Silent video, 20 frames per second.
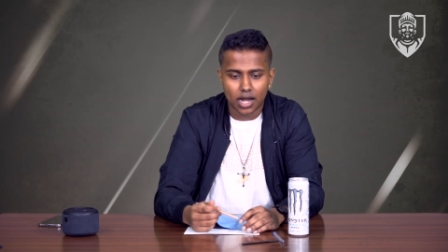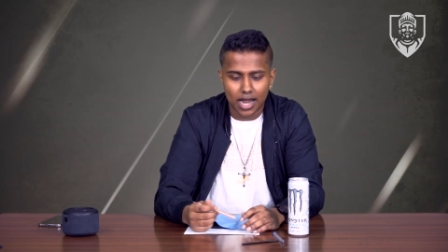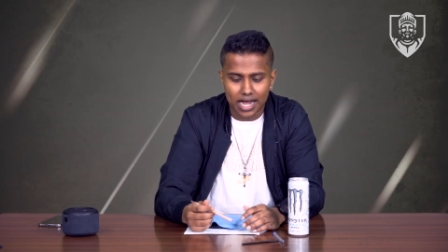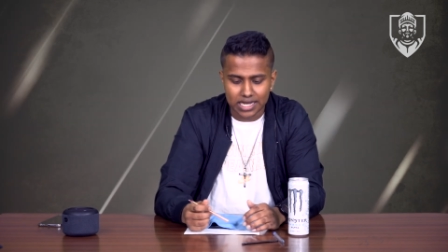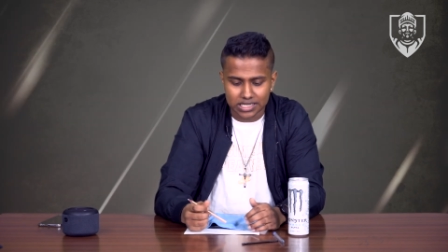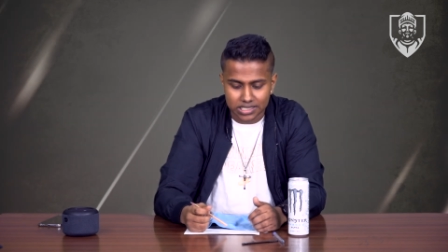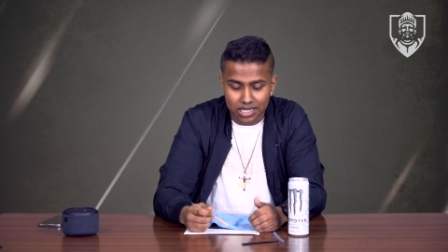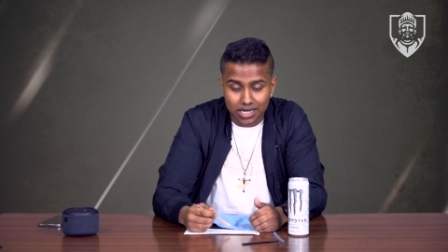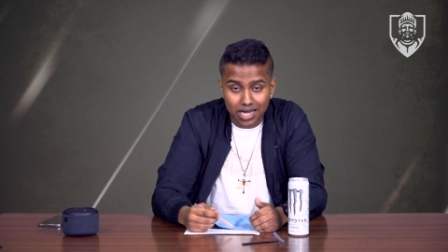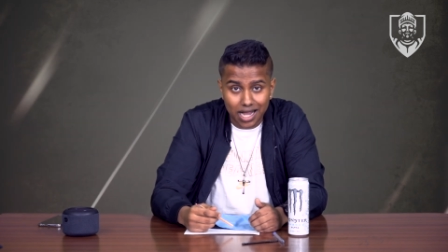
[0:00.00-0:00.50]

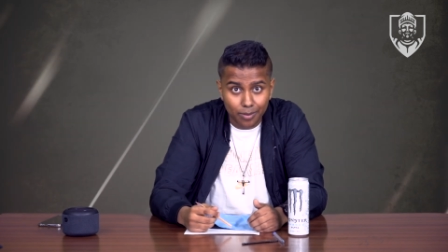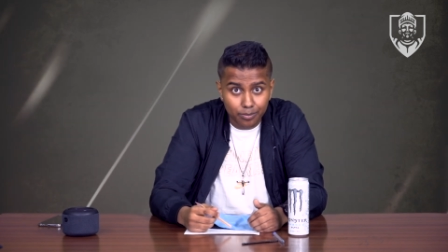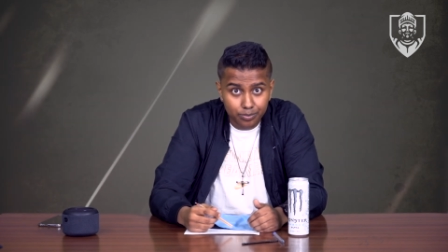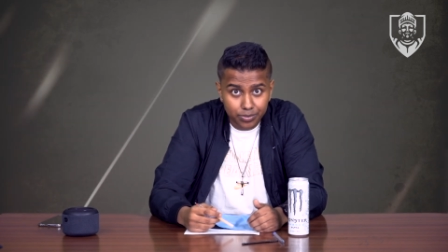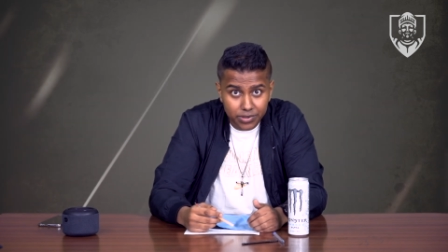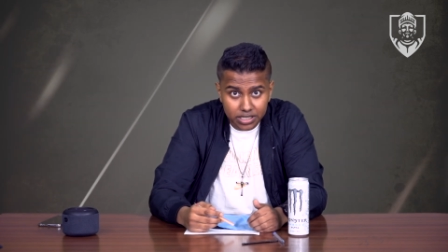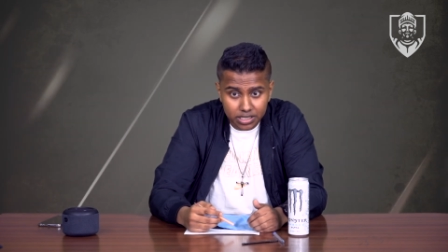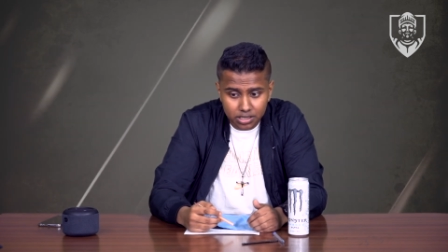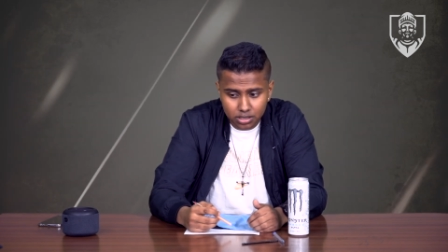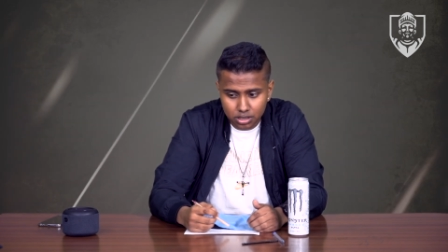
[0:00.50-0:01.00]
As a
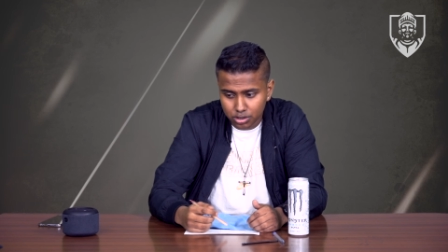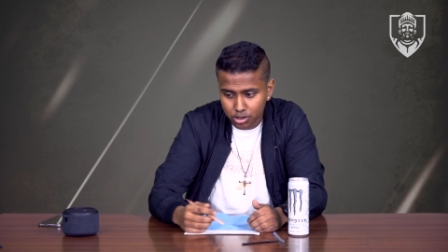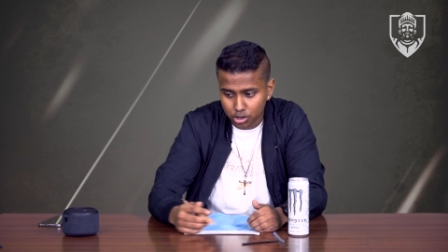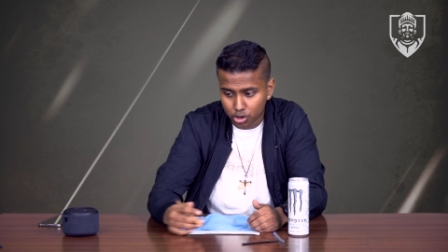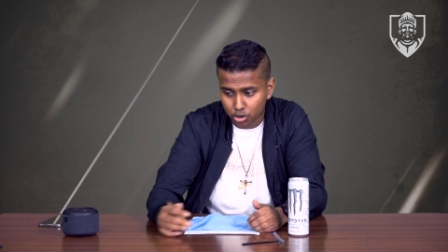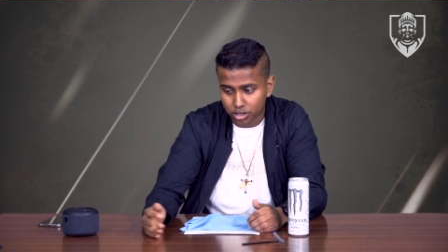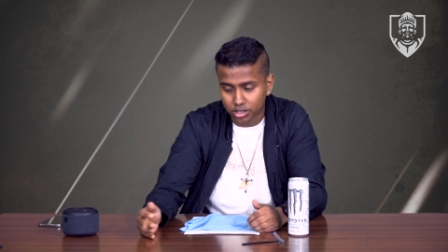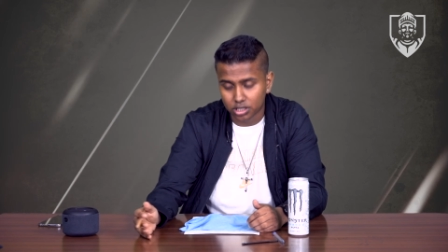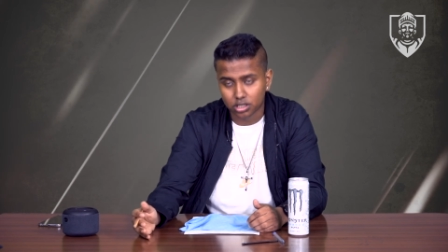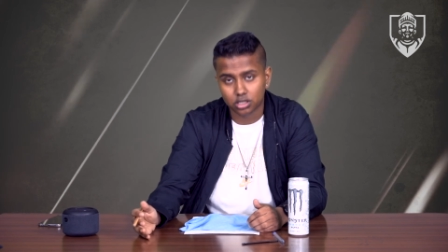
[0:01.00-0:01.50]
company,
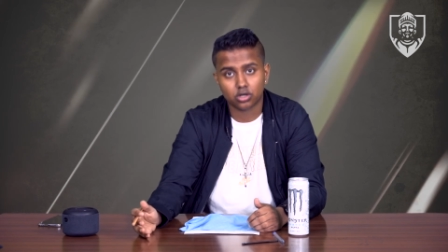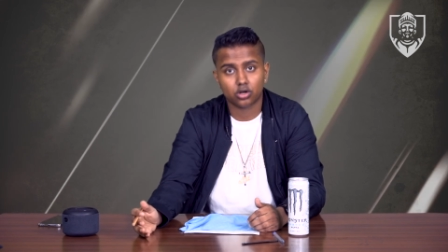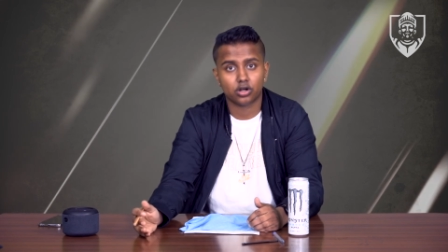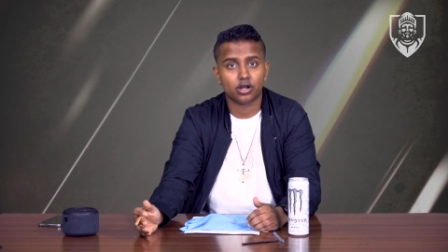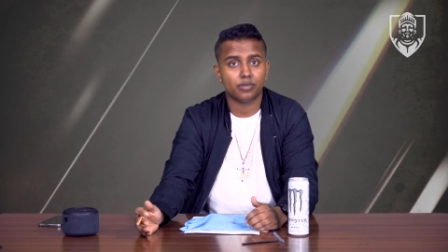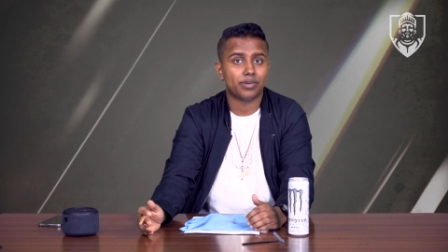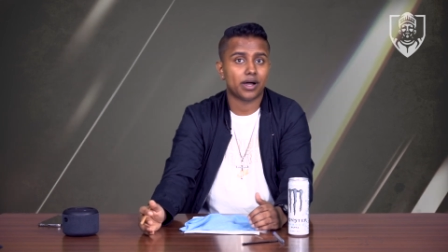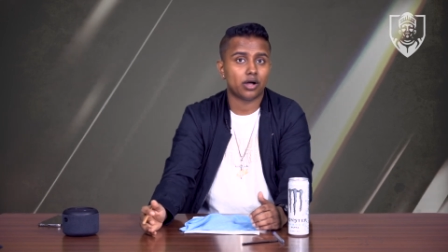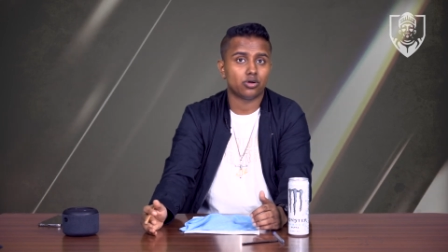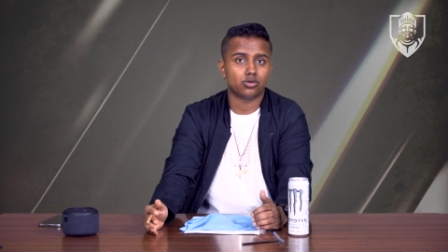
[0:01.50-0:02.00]
you're going to learn
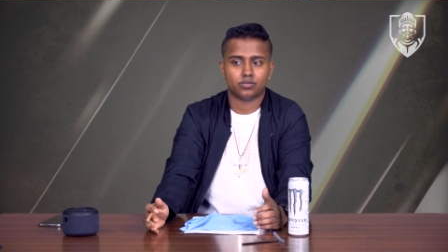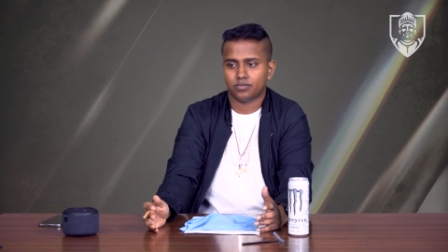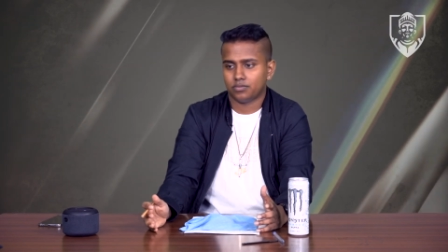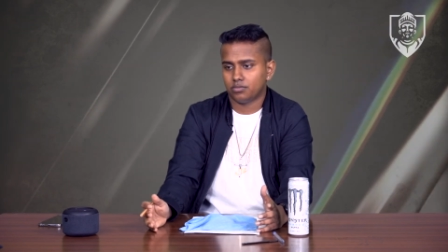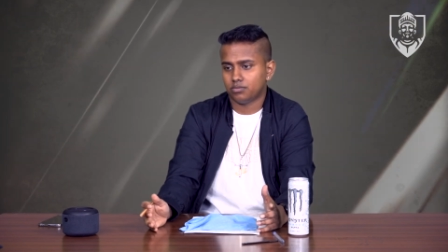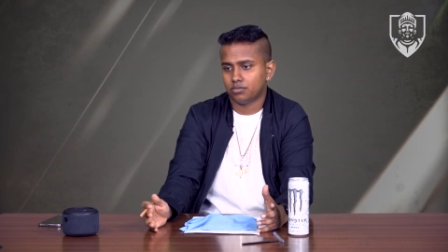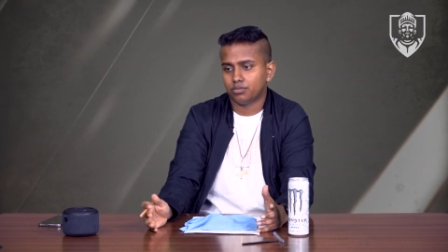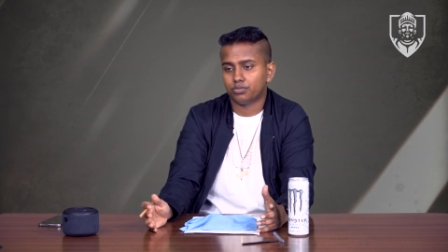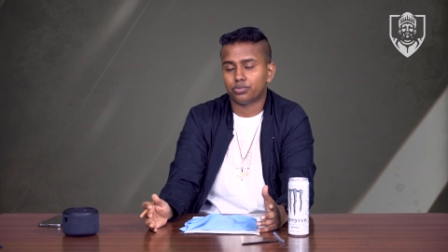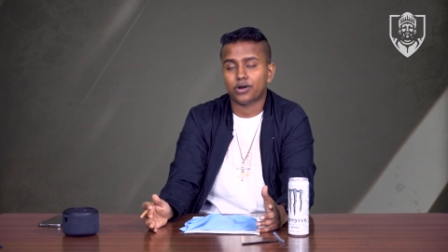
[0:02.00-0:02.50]
about
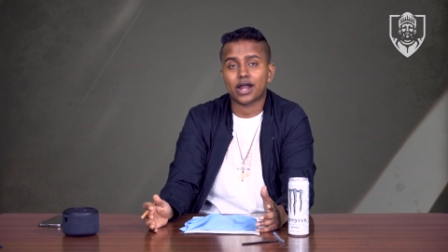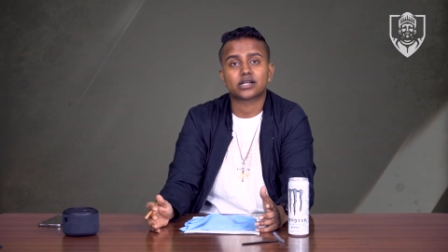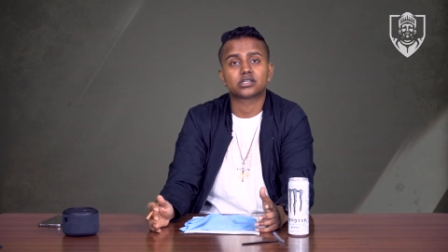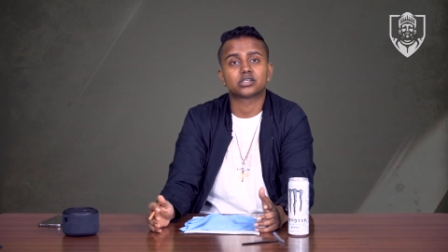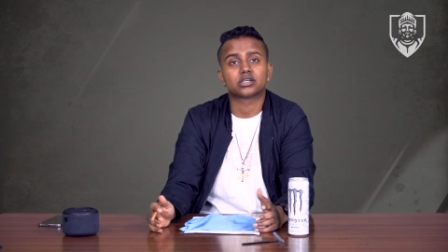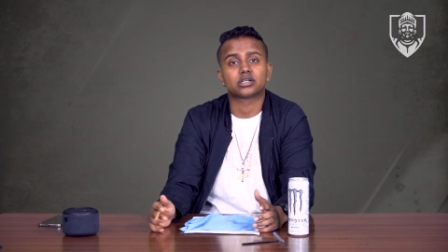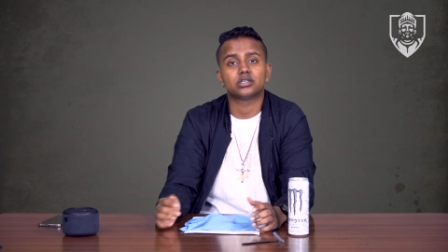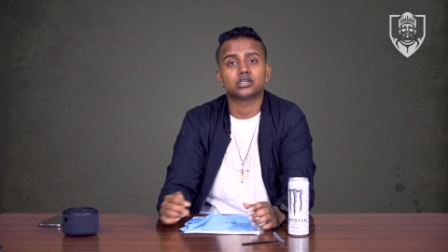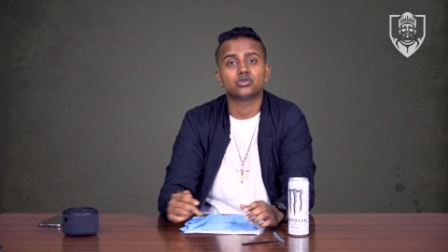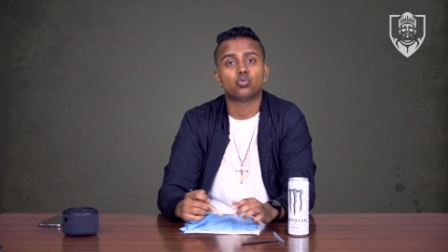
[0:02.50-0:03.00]

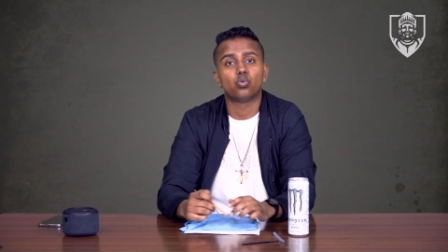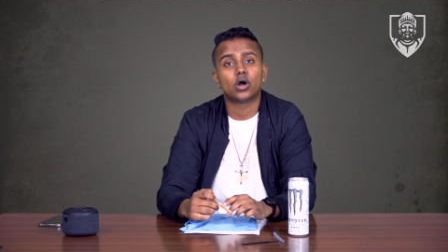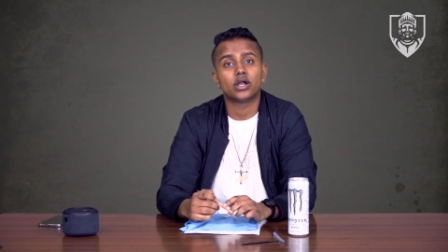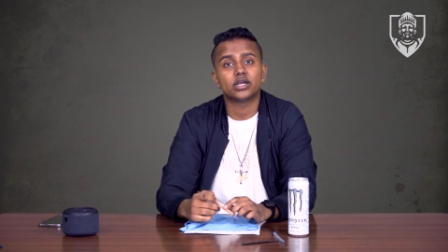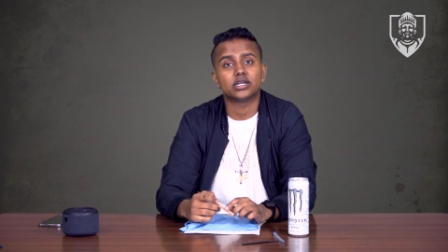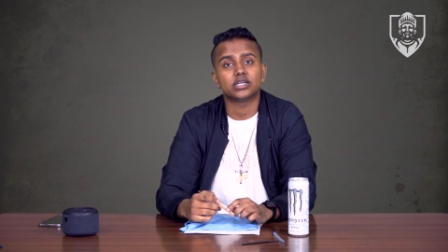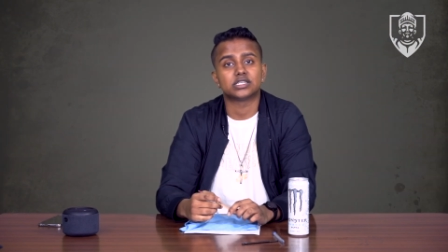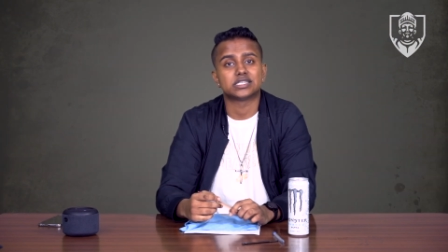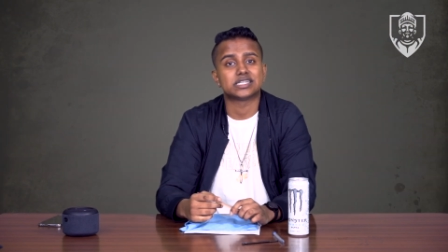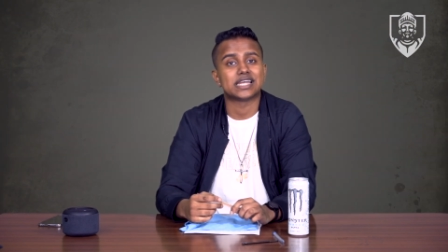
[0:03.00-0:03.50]
practically what
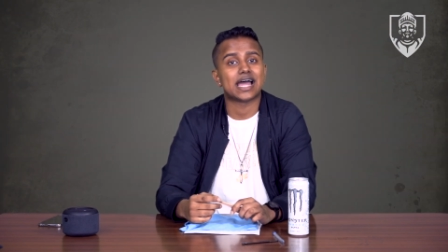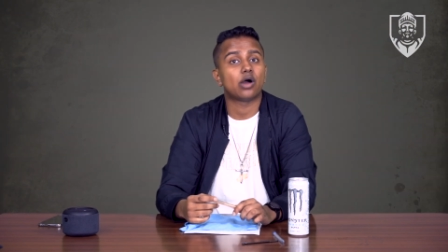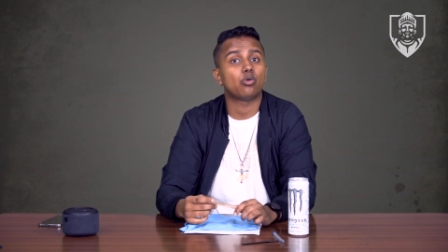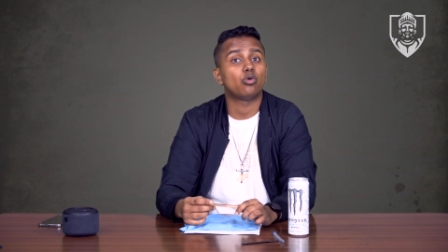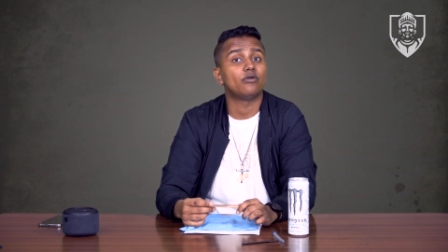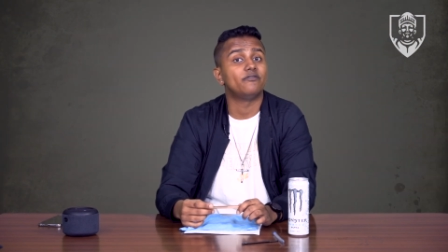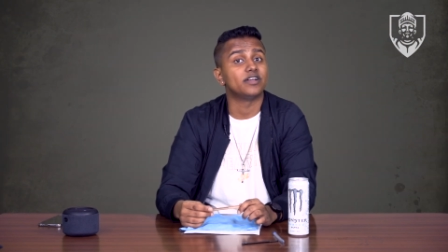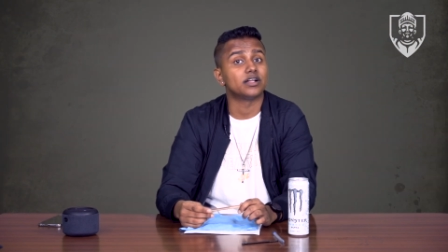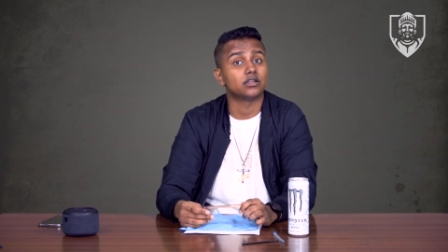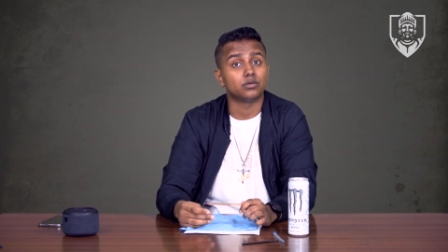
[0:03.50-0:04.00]
is now
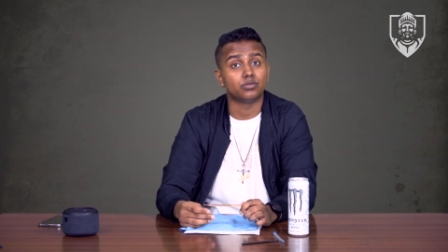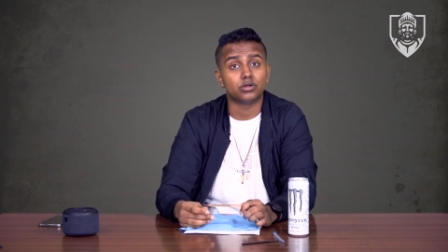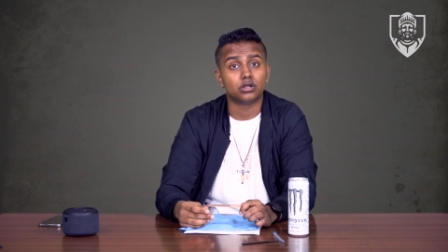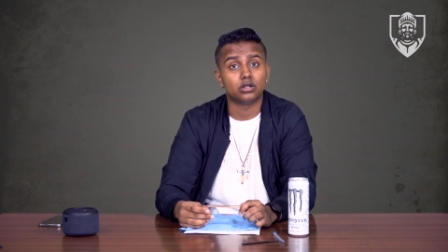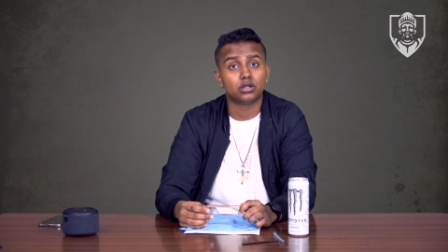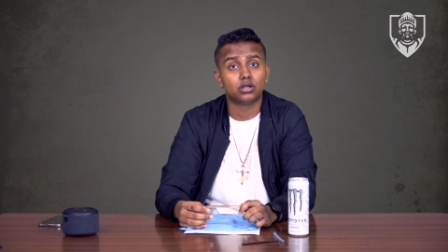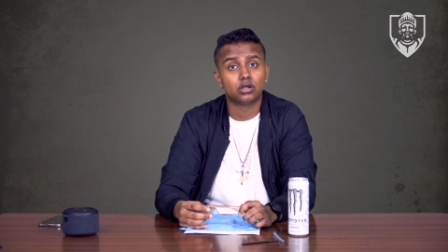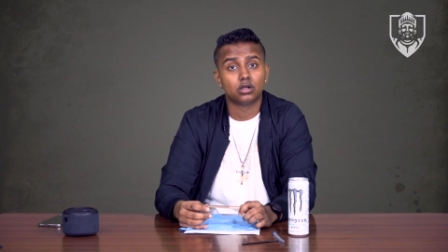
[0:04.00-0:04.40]
available,